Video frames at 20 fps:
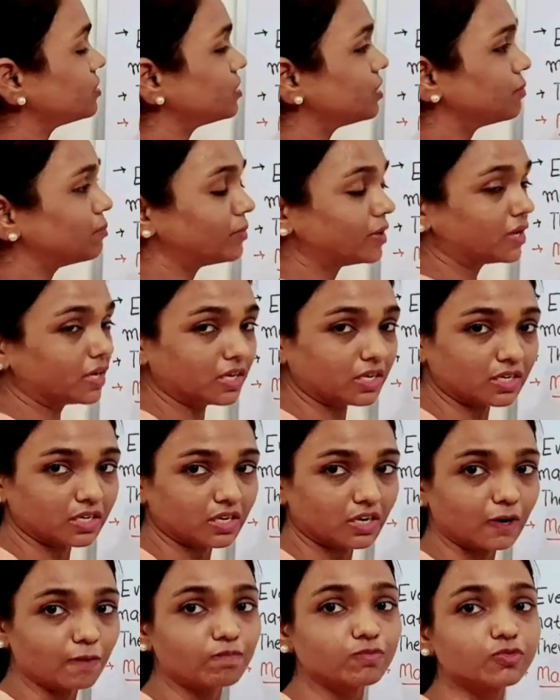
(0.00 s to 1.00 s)

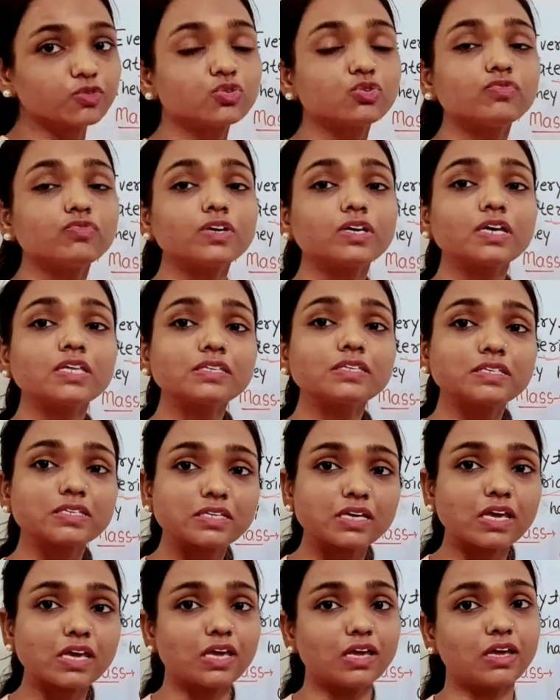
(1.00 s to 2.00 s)
material. So we can
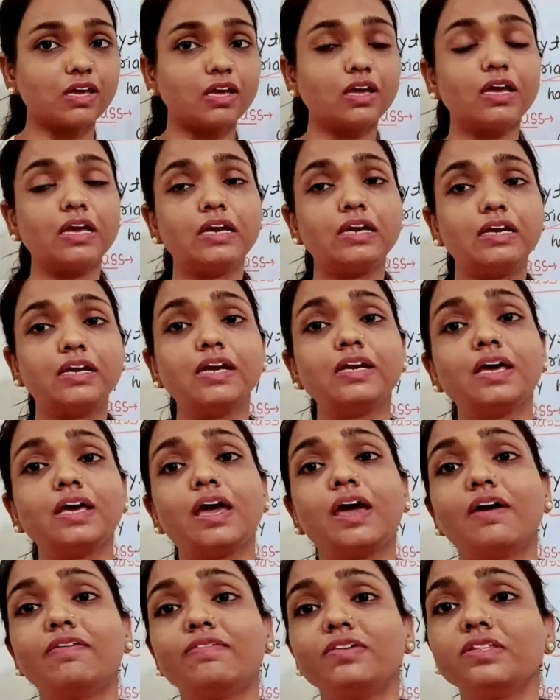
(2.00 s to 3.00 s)
say that
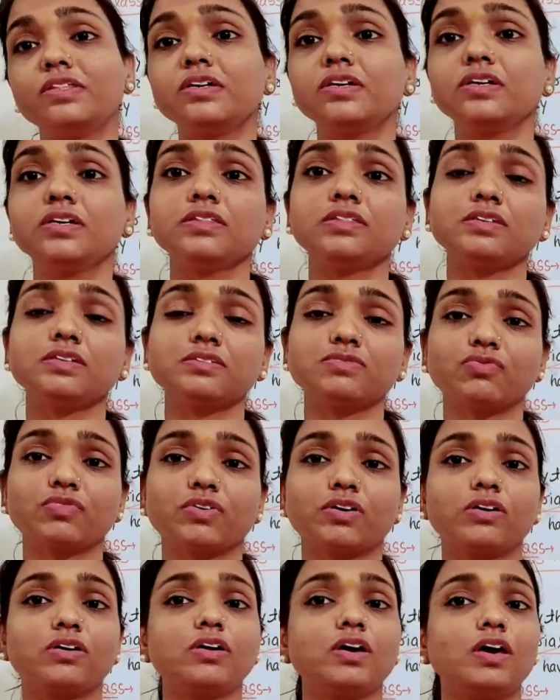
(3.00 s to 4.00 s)
everything in this
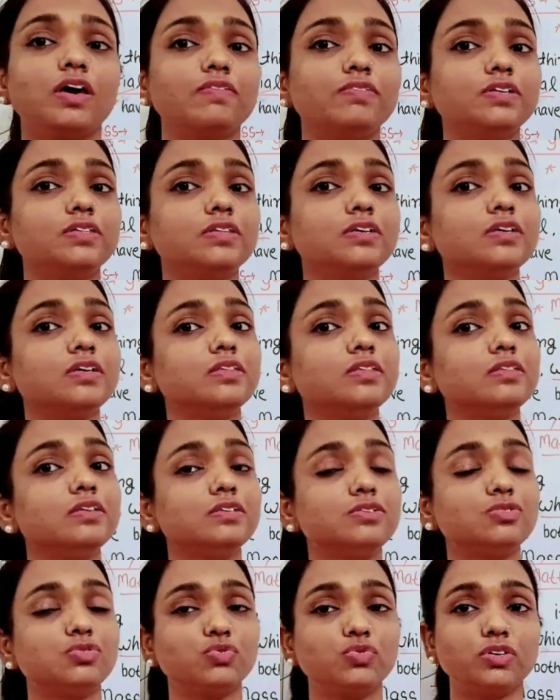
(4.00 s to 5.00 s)
world, everything in
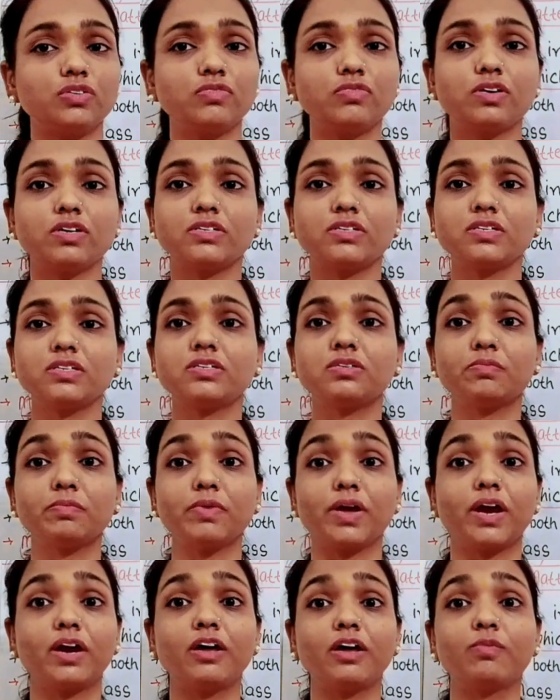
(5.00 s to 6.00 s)
this universe is
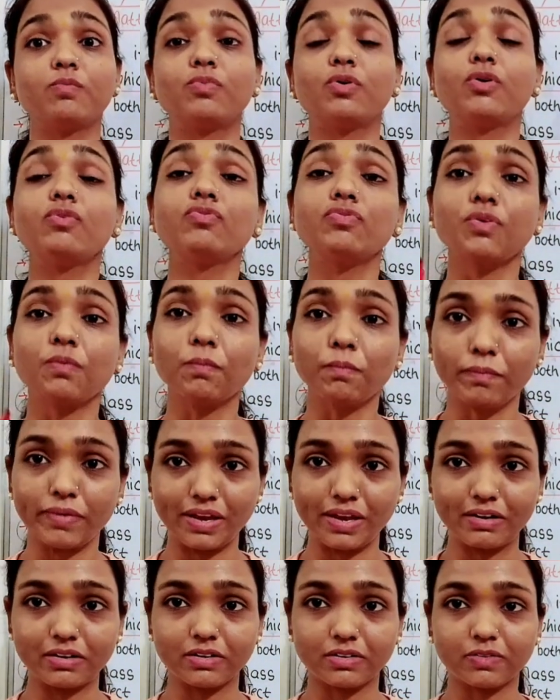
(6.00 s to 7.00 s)
made up of
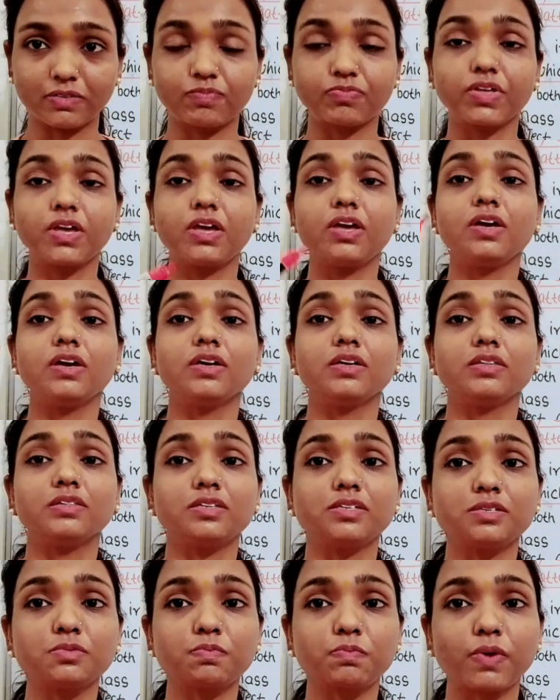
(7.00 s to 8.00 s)
matter.
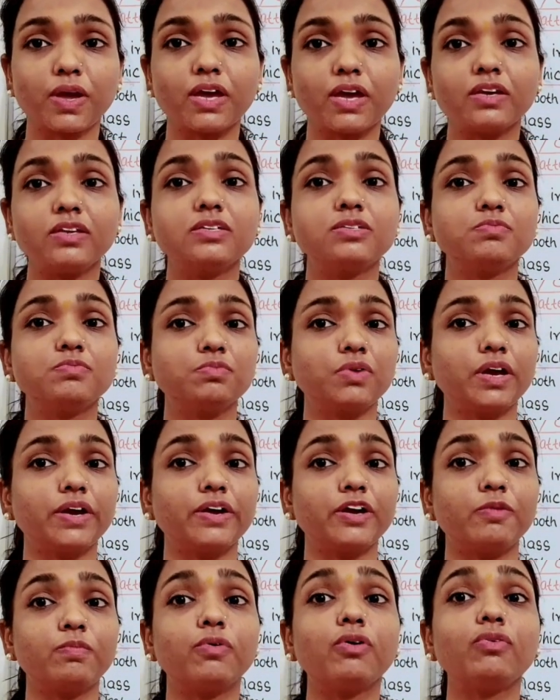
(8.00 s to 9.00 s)
This pen is made
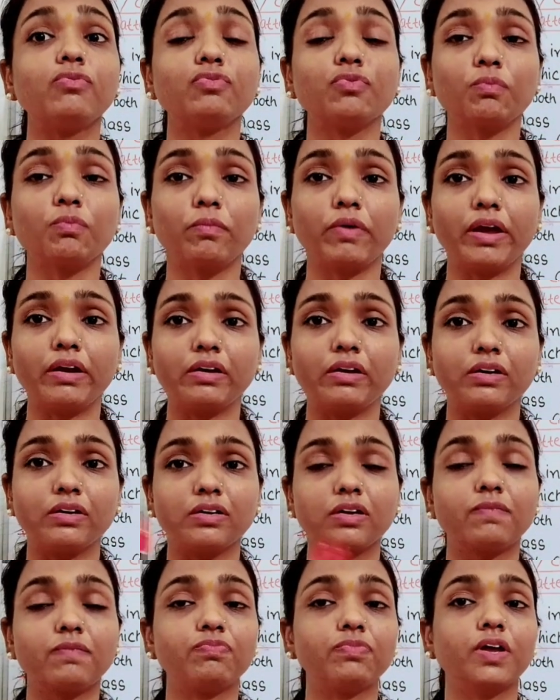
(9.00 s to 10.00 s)
up of matter.
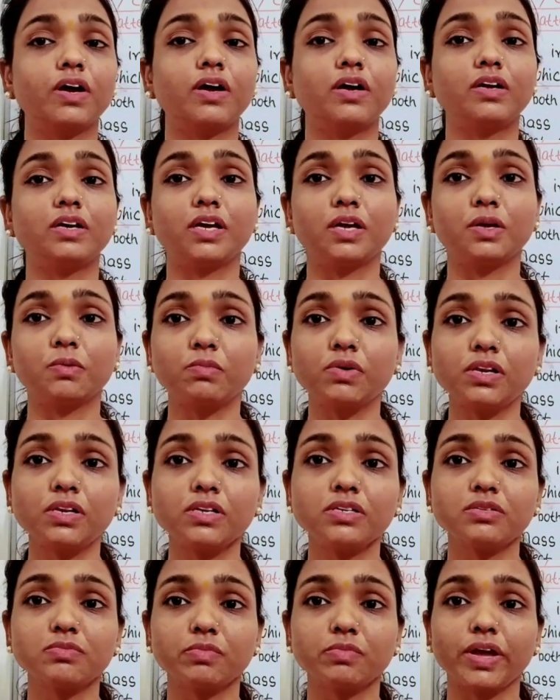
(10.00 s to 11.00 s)
A table
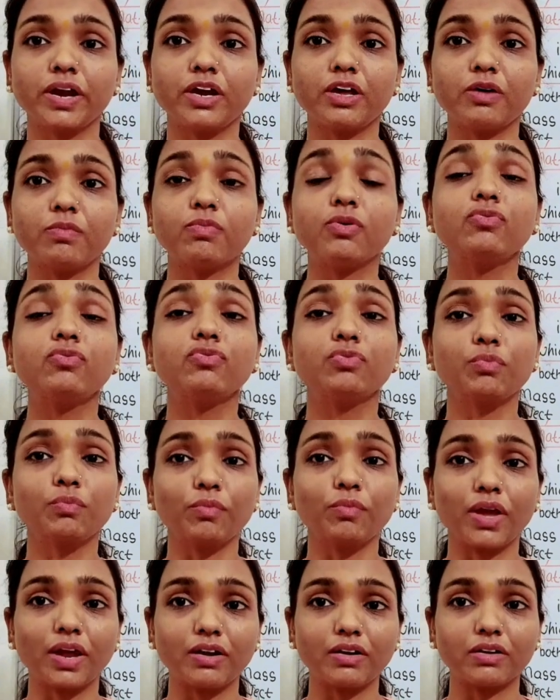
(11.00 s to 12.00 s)
is made up of
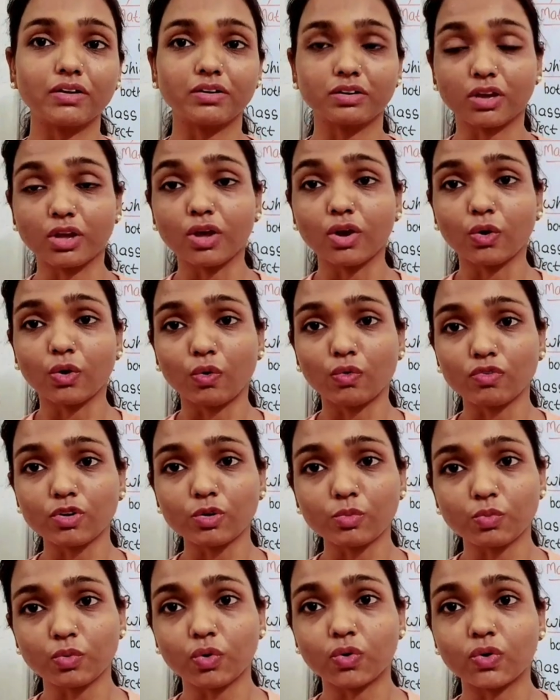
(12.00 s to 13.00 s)
matter. Our
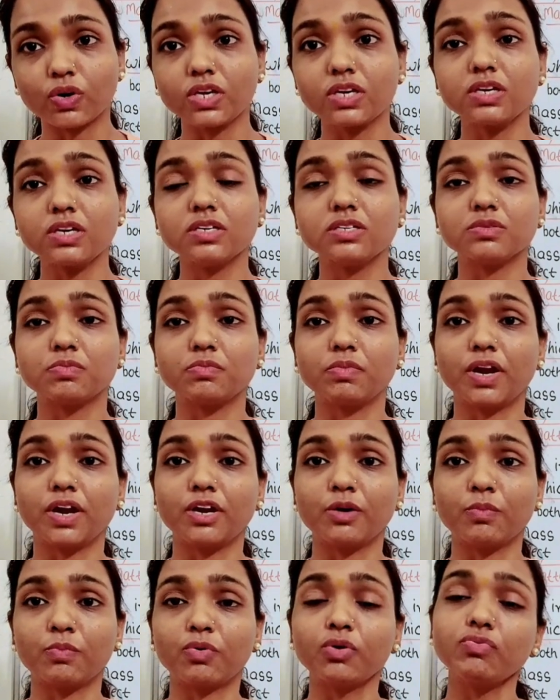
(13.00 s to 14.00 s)
body is made
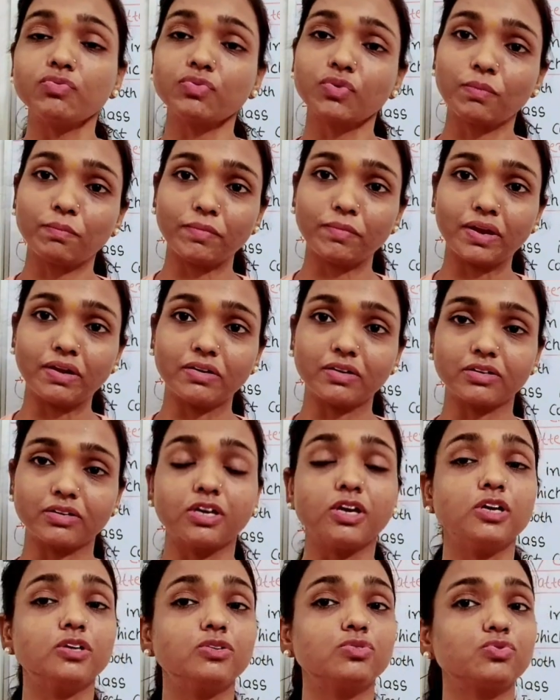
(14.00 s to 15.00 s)
up of matter.
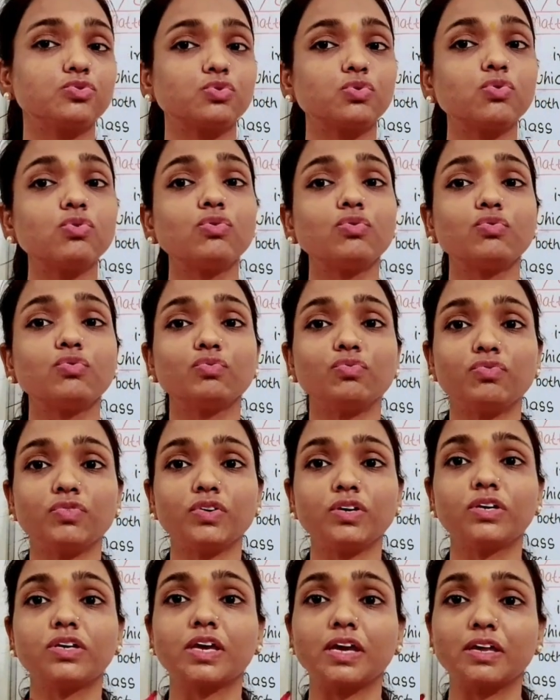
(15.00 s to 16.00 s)
So
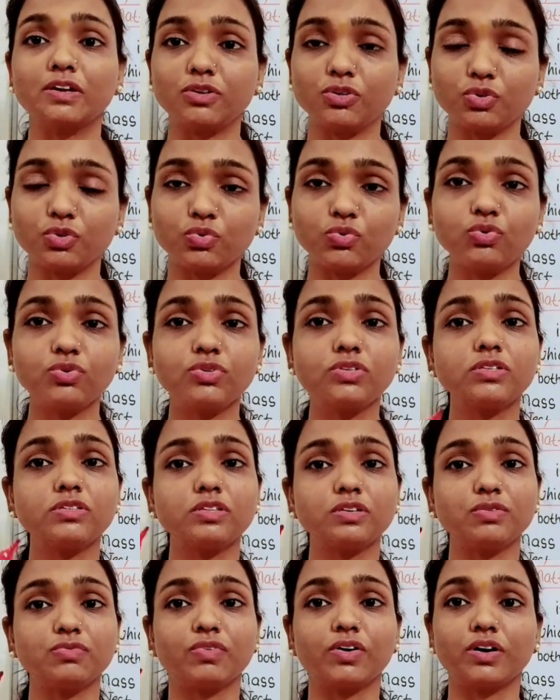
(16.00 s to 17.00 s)
we can use
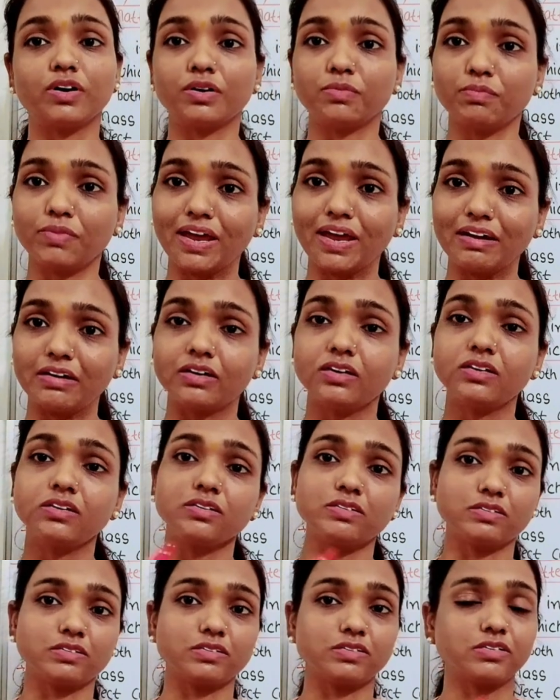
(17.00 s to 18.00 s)
the word matter
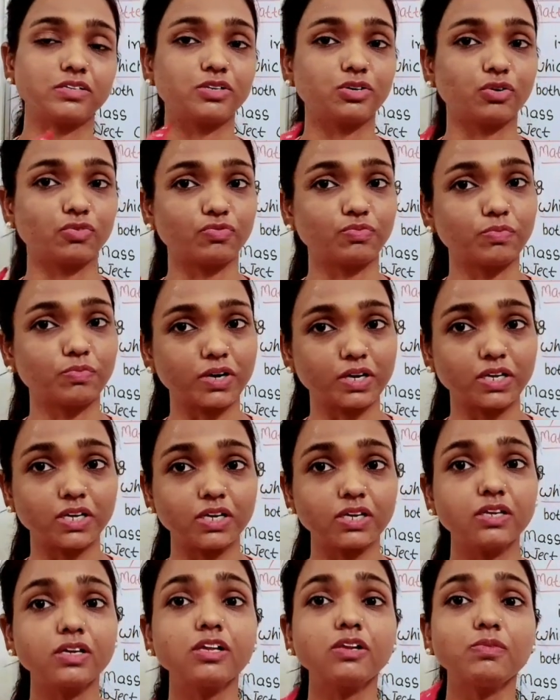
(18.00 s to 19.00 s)
instead of
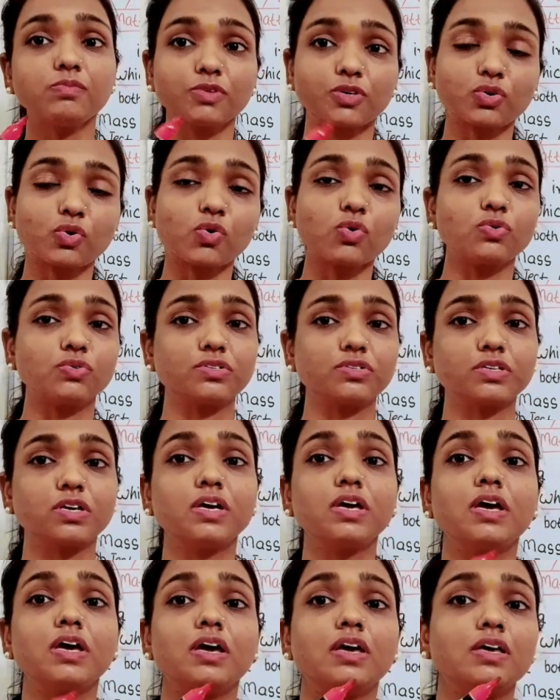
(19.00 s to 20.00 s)
material because
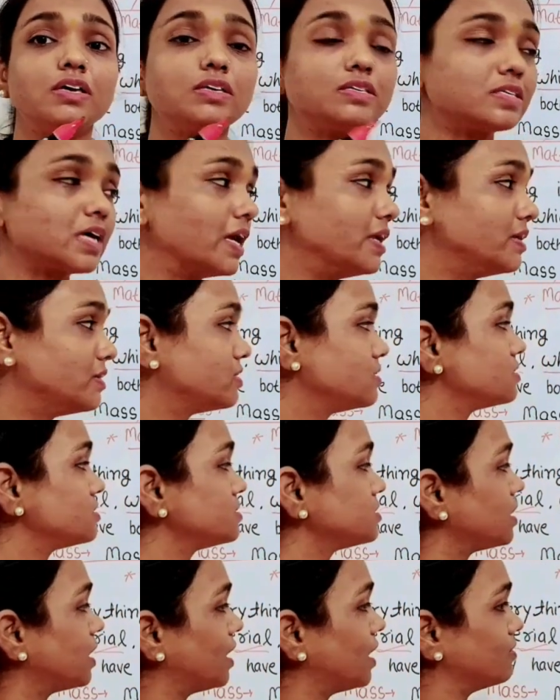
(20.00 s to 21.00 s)
scientists
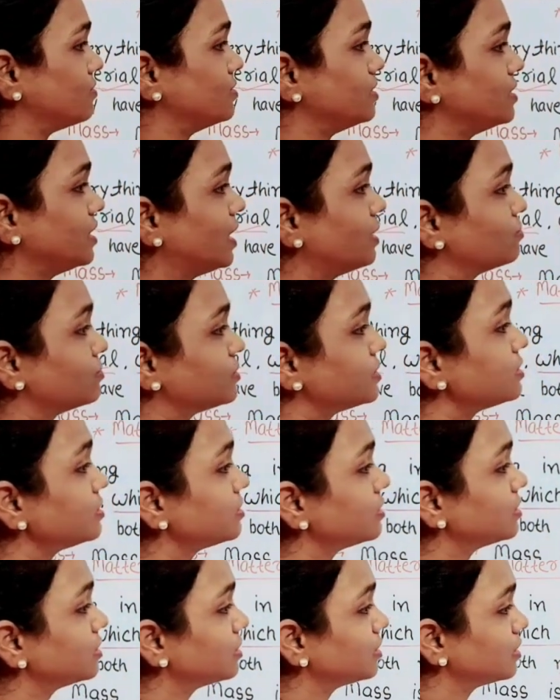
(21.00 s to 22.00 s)
have named
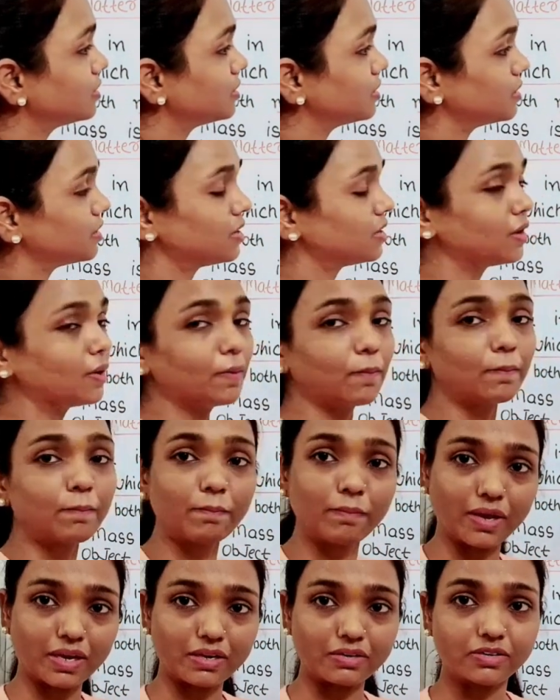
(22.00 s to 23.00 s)

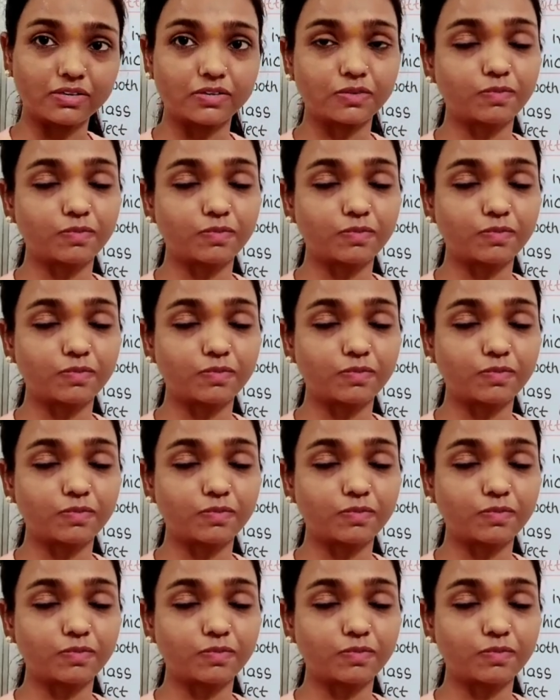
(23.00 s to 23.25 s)
matter,